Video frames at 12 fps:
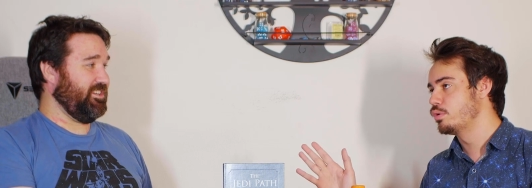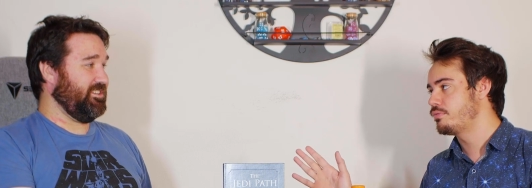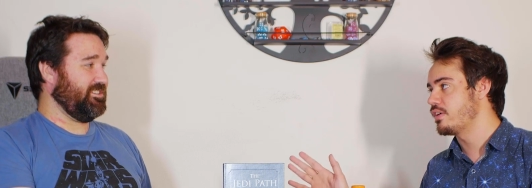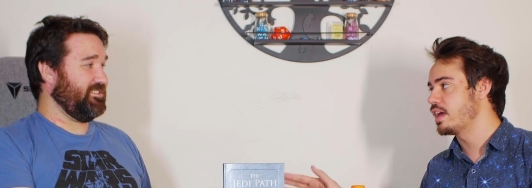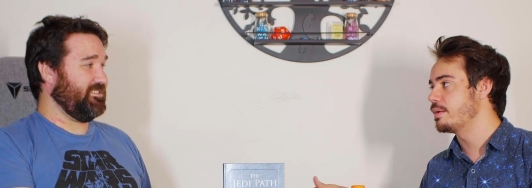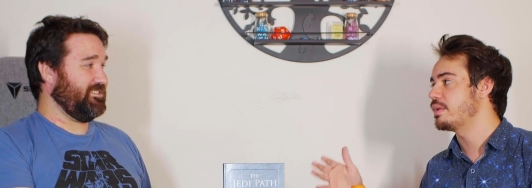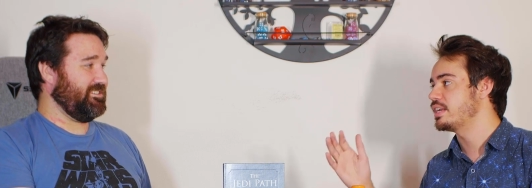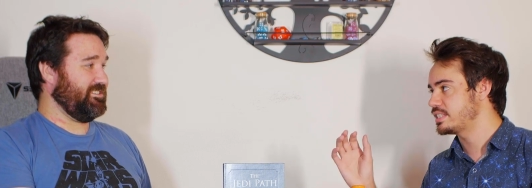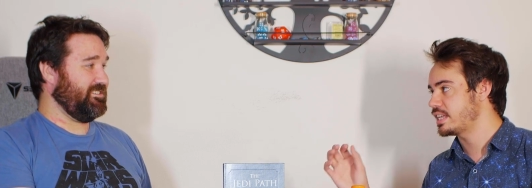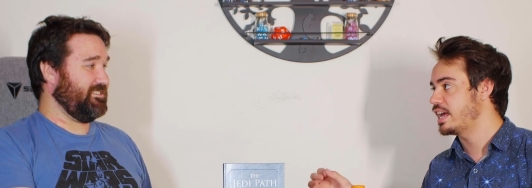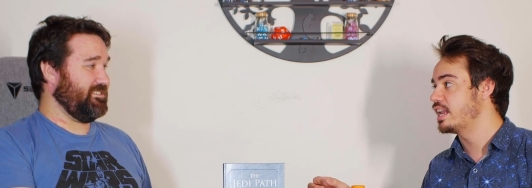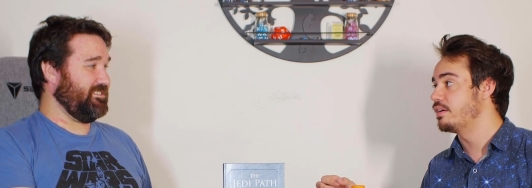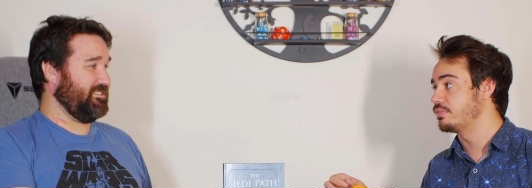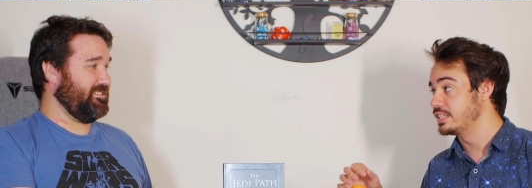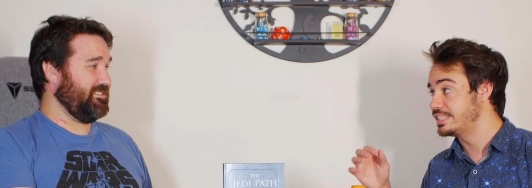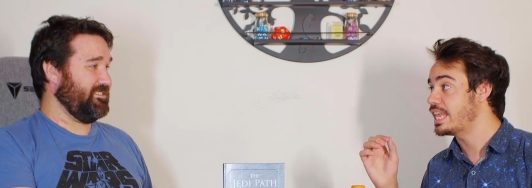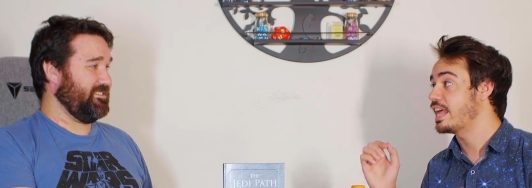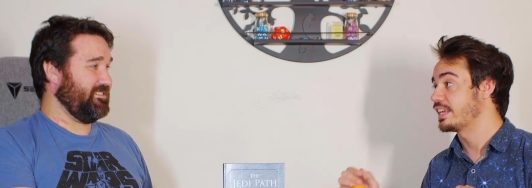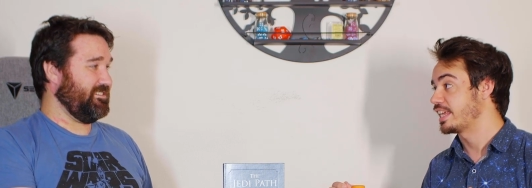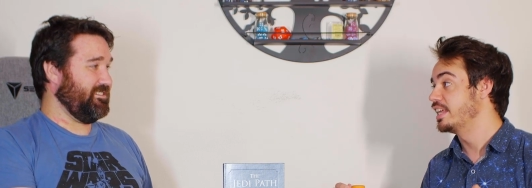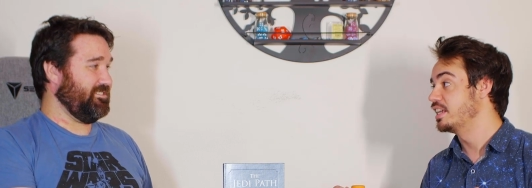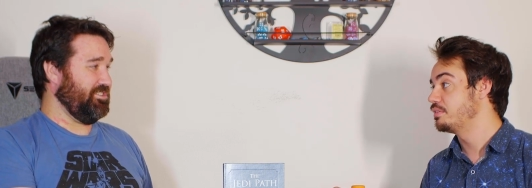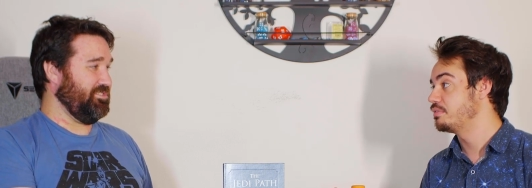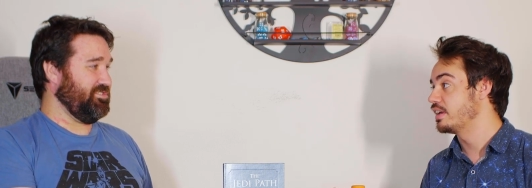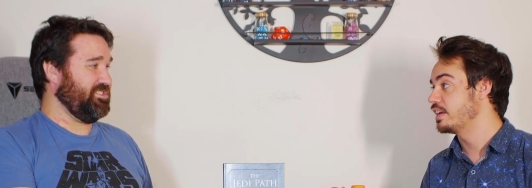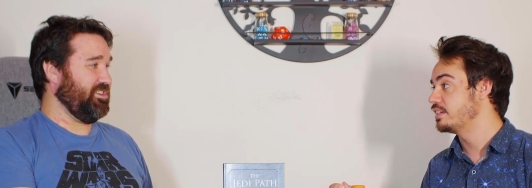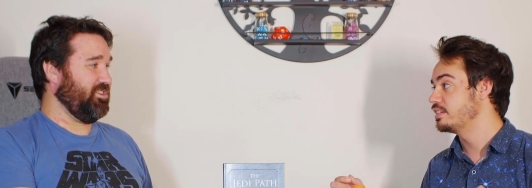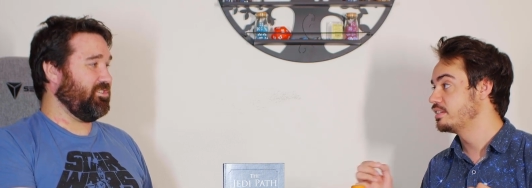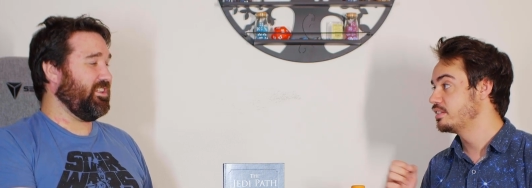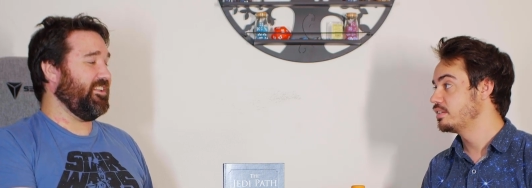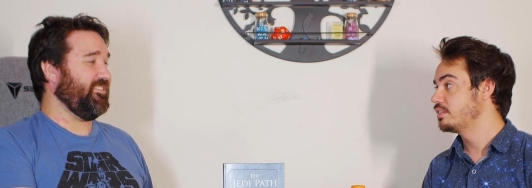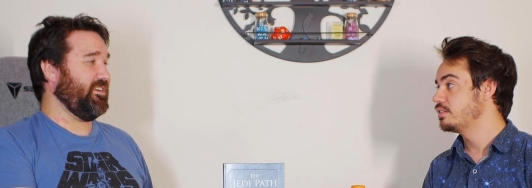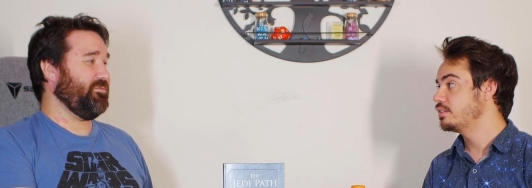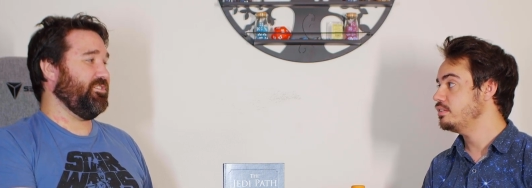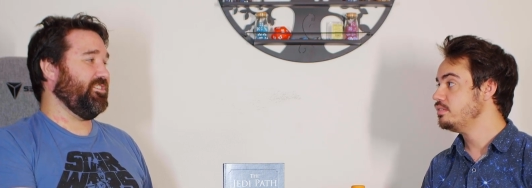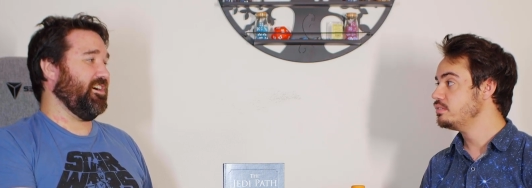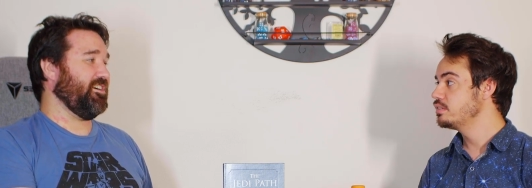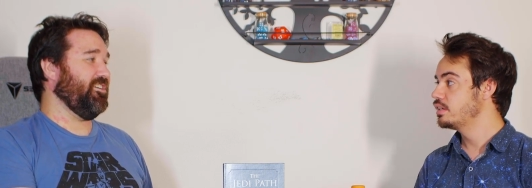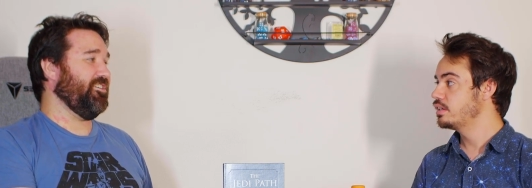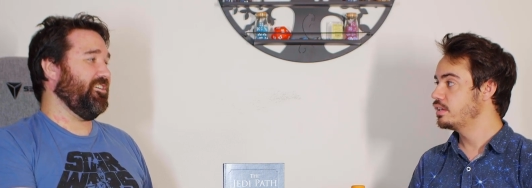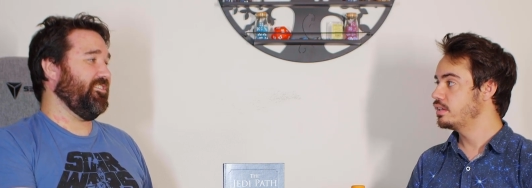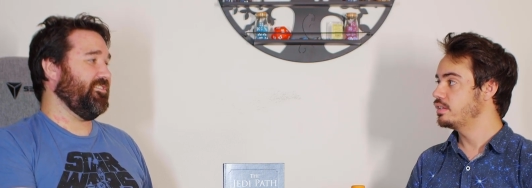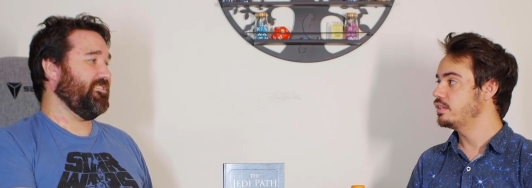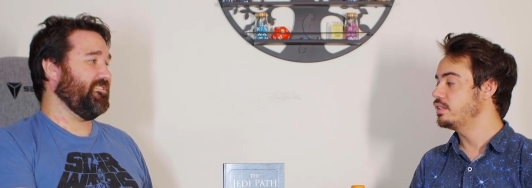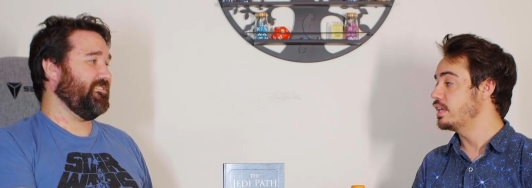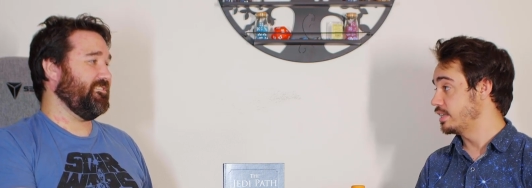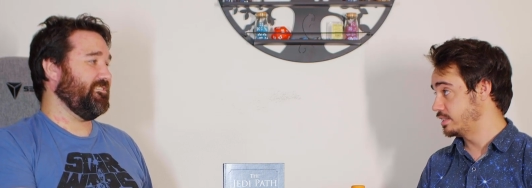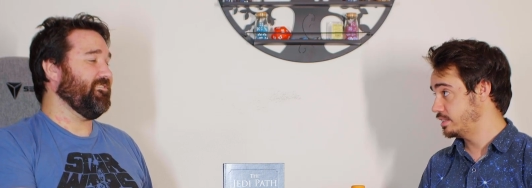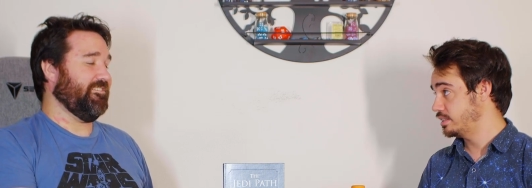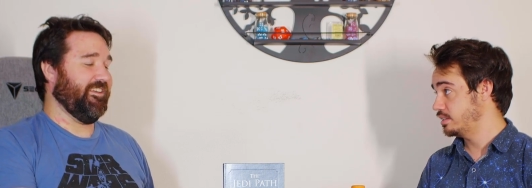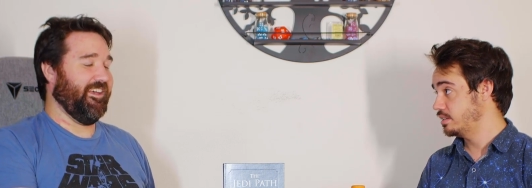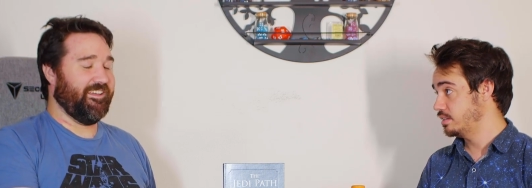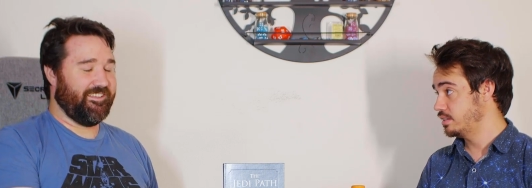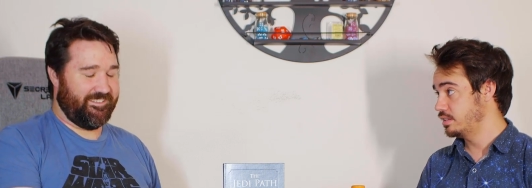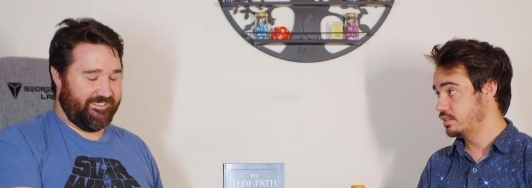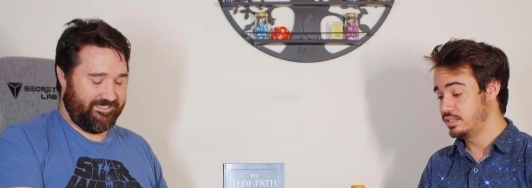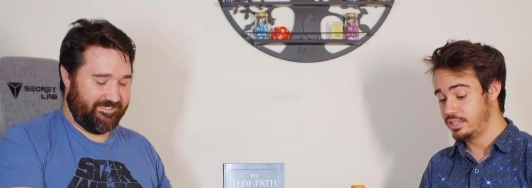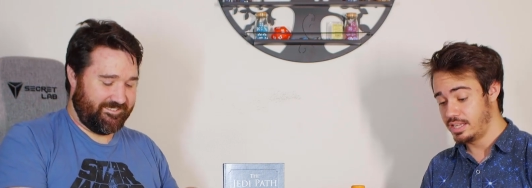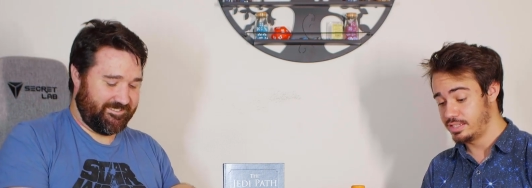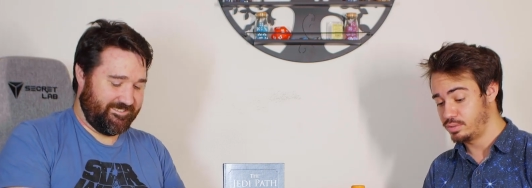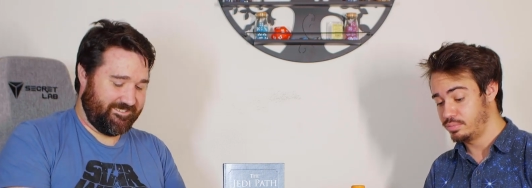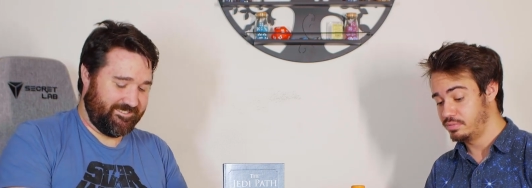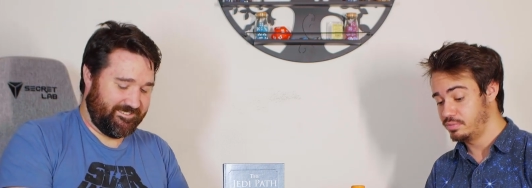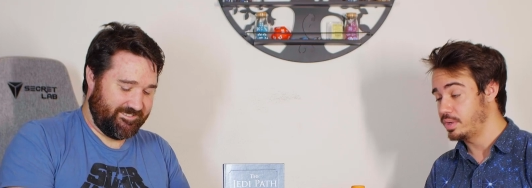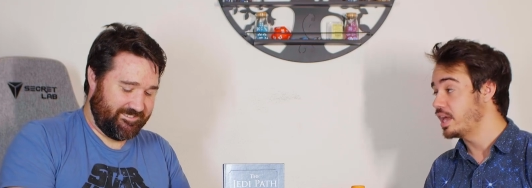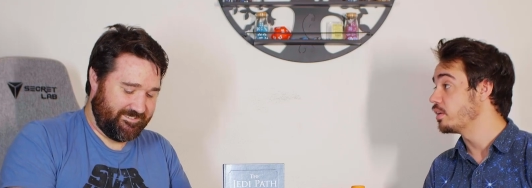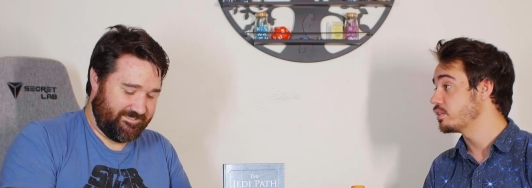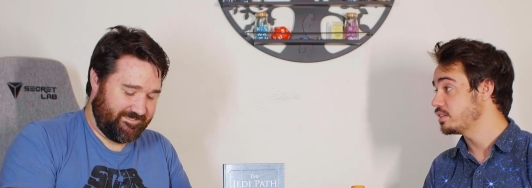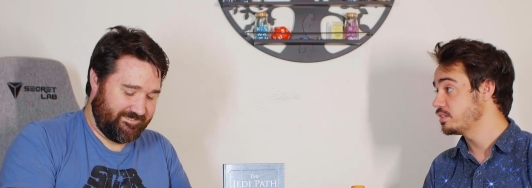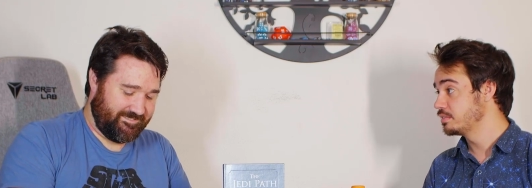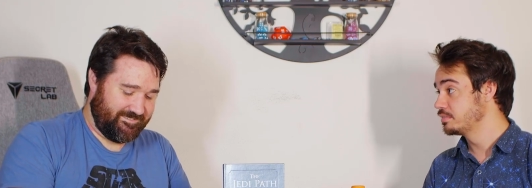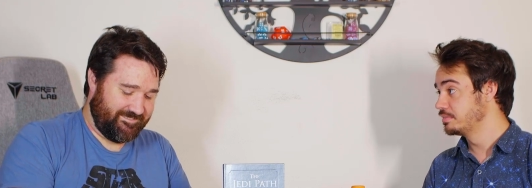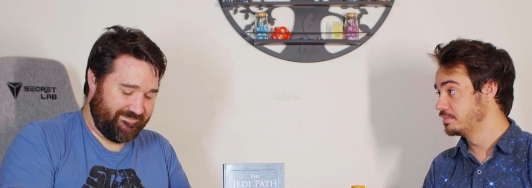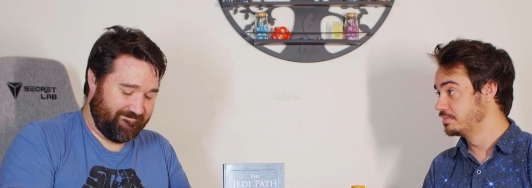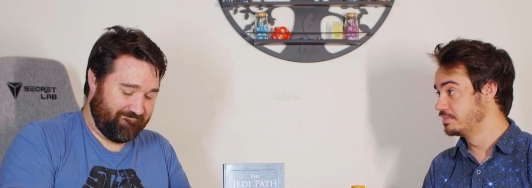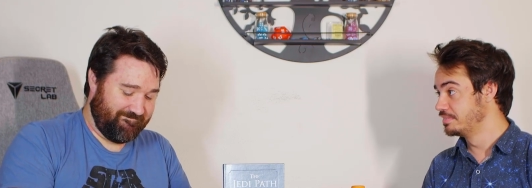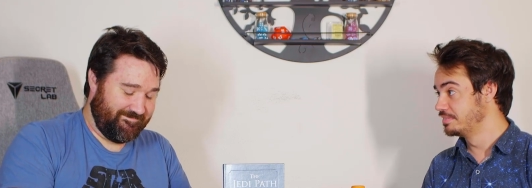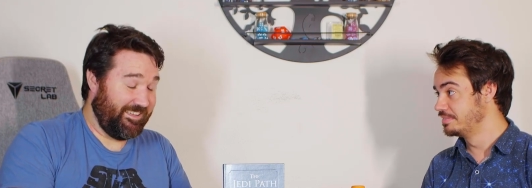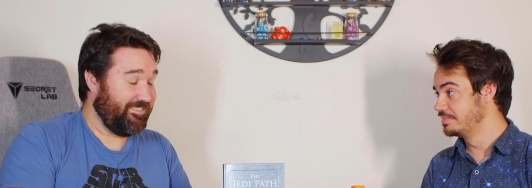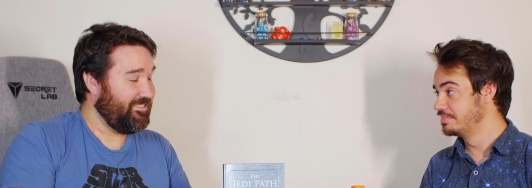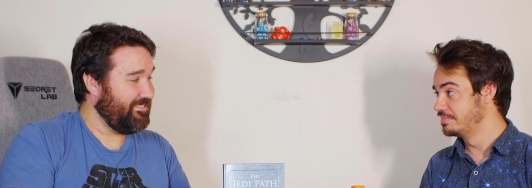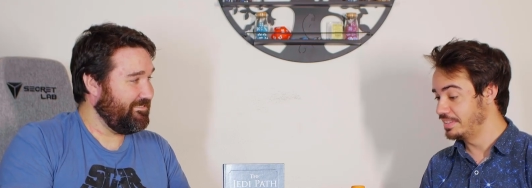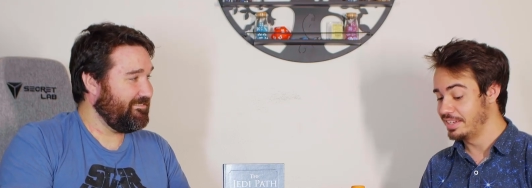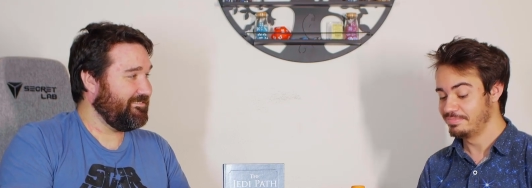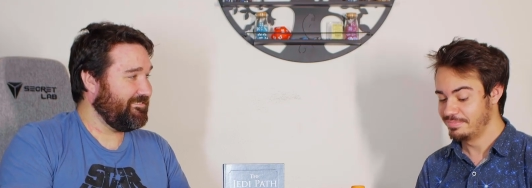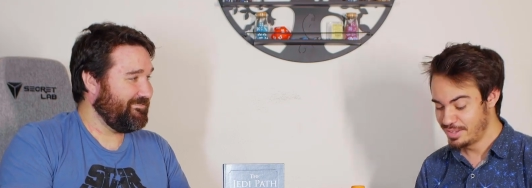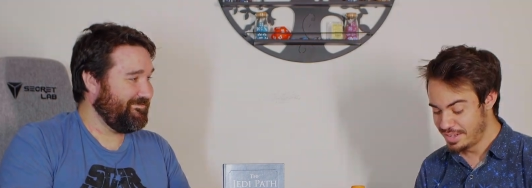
Speaker 1: true fan, but a sign of a dedicated. Did you fan. see her
Speaker 2: lightsaber at Dok-Ondar's? Yes. Yeah.
Speaker 1: Yes, we held it.
Speaker 2: Nice. Yeah.